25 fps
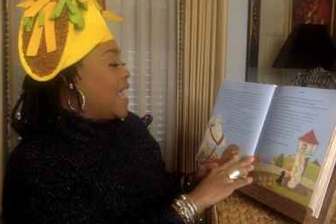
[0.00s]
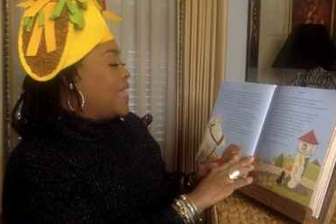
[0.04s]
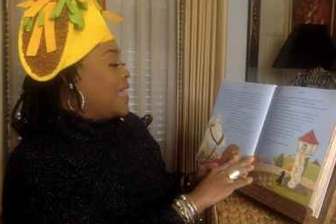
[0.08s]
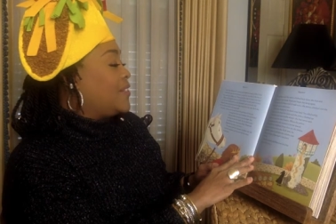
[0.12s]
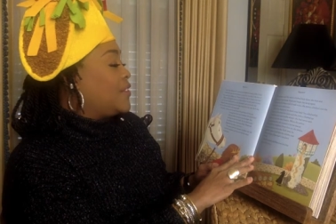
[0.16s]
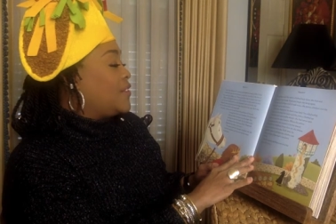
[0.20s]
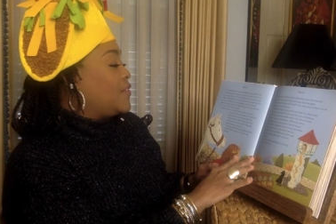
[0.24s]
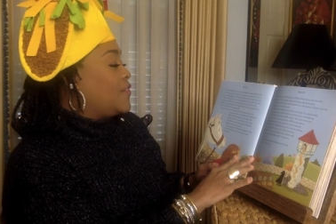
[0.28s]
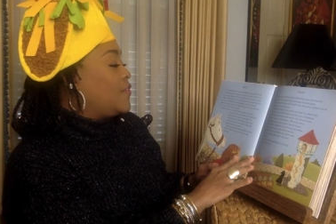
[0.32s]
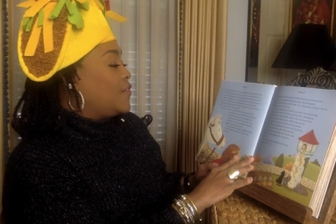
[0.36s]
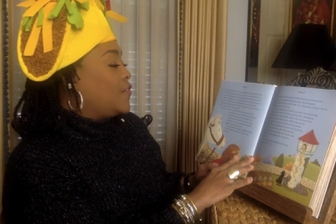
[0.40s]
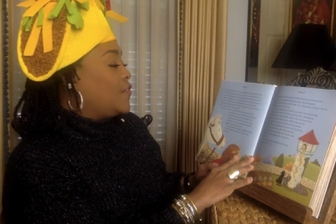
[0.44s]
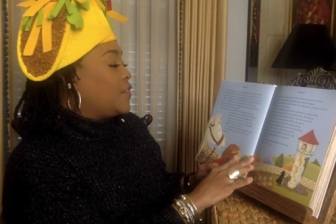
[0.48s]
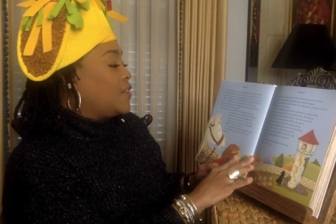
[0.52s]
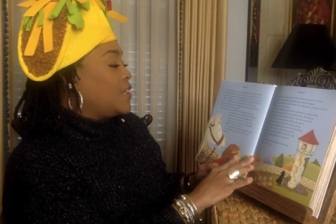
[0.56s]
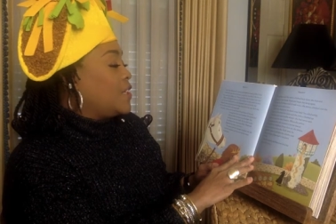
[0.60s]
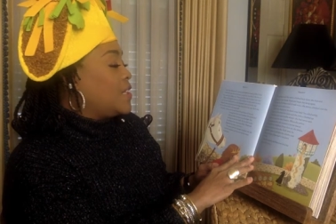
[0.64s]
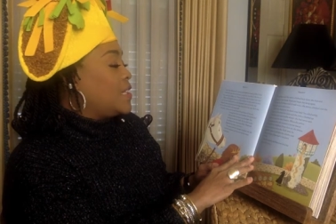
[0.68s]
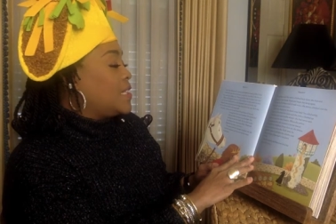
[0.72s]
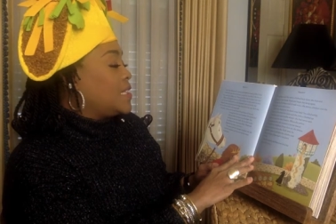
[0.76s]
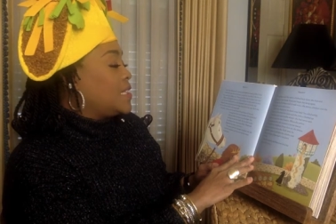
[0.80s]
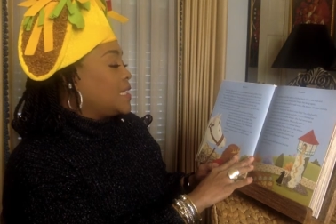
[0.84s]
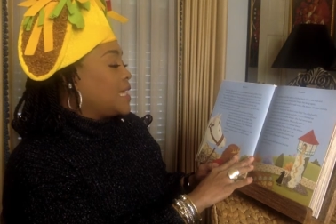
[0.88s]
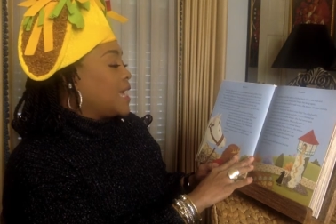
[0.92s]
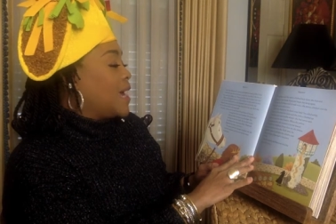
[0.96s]
at the foot of
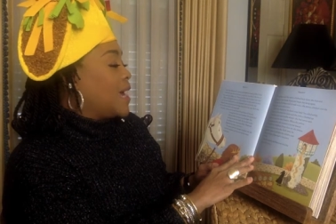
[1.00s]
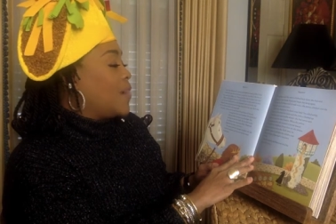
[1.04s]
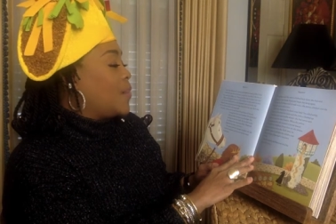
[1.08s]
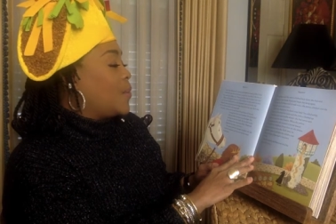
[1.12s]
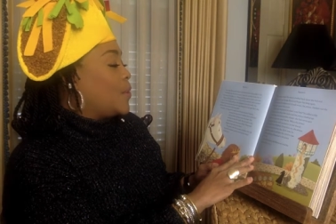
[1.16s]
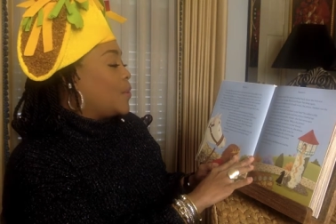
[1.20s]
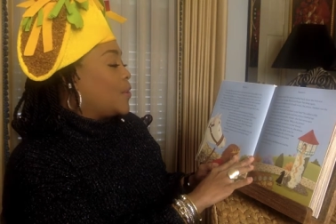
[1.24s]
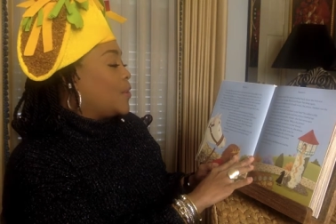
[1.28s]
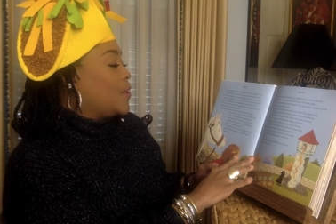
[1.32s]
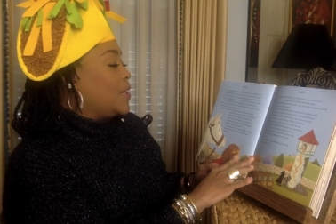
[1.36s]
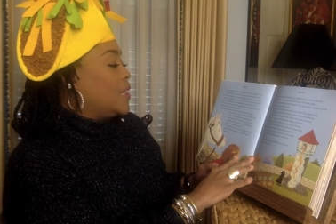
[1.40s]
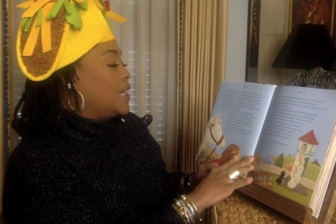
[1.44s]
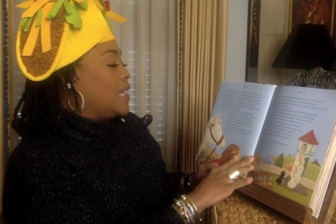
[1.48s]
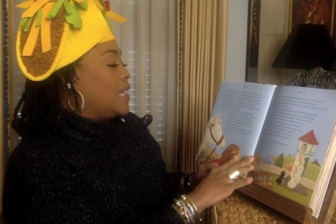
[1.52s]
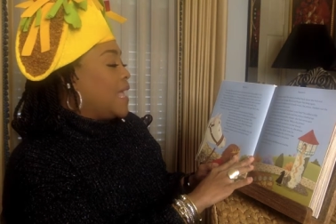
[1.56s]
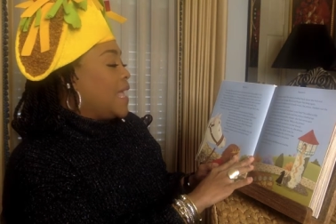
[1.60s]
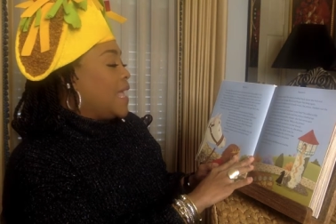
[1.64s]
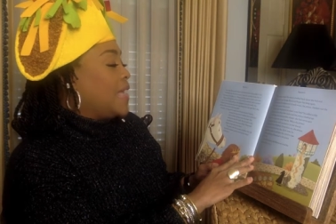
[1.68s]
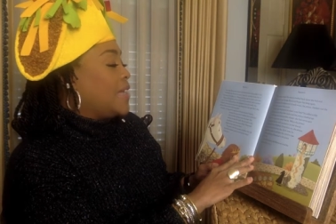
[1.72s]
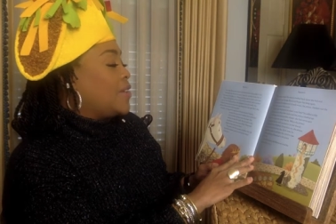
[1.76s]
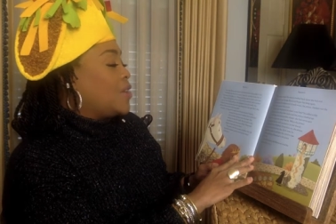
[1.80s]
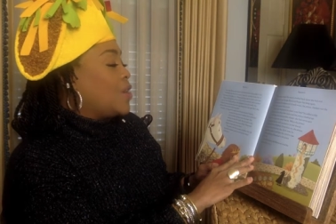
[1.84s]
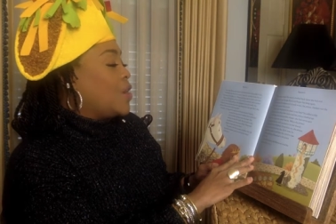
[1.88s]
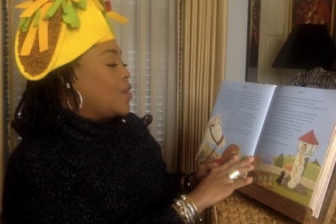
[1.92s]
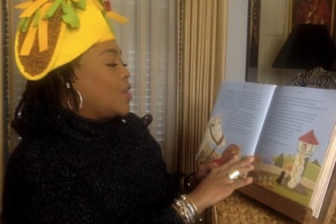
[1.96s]
the tower
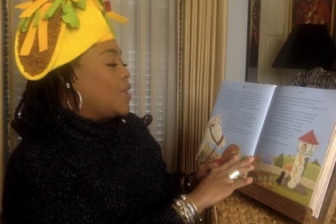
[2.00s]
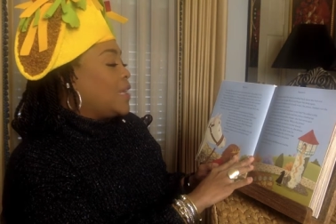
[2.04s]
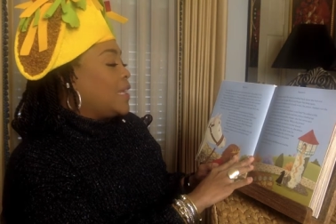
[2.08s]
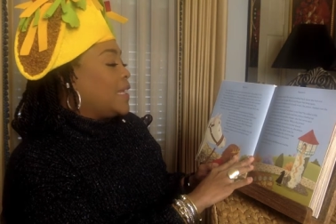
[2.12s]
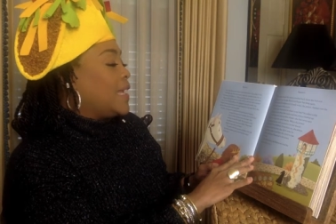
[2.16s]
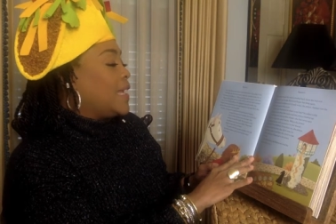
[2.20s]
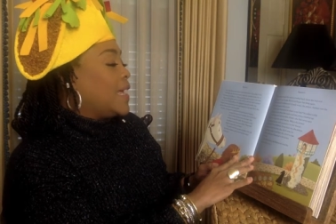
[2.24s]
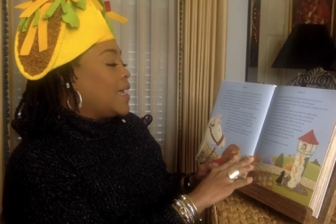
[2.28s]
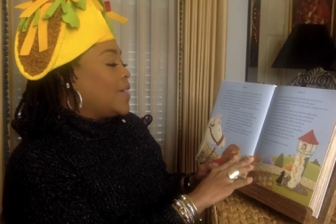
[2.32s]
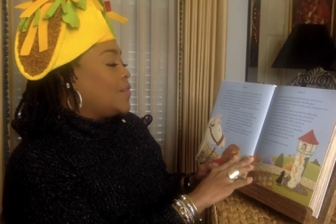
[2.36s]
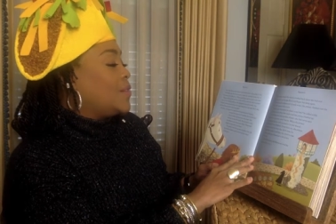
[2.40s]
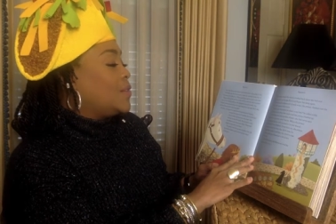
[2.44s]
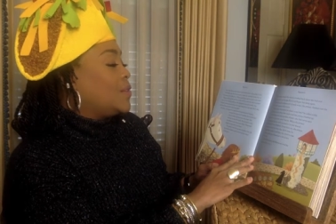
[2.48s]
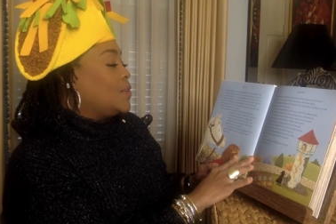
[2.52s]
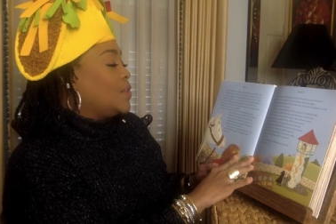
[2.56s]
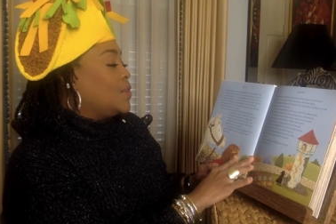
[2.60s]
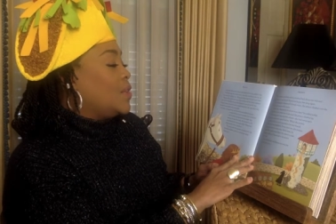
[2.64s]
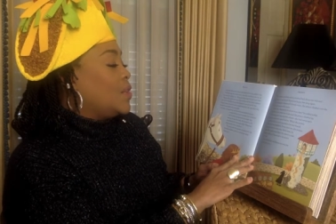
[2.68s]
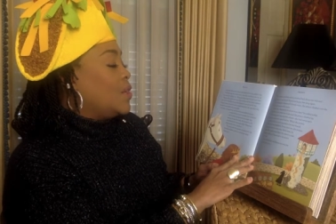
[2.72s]
and calling out,